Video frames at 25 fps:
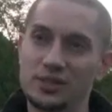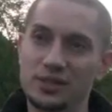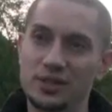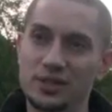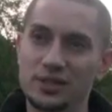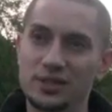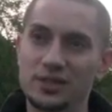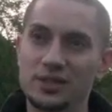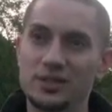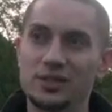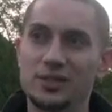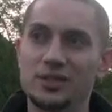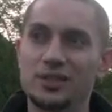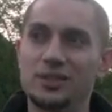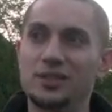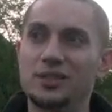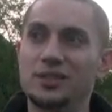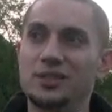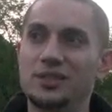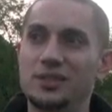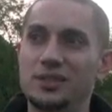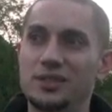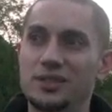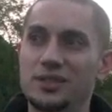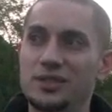to
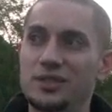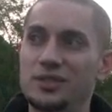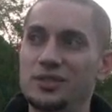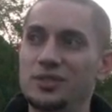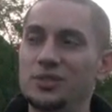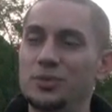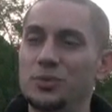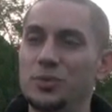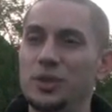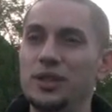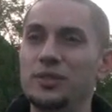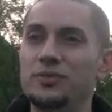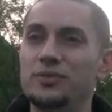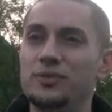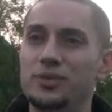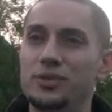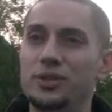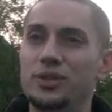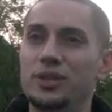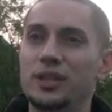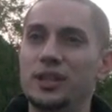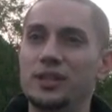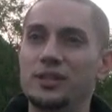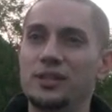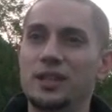wait
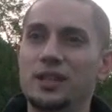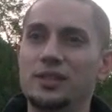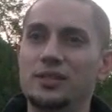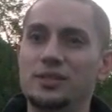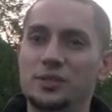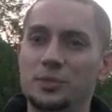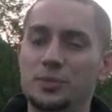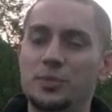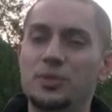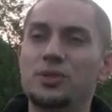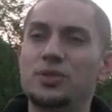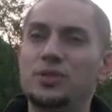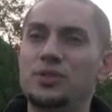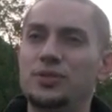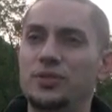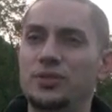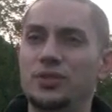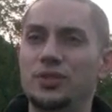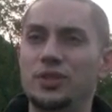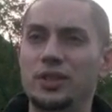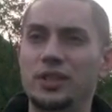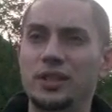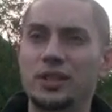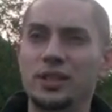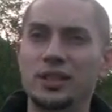for and to push
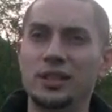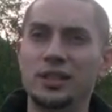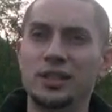for.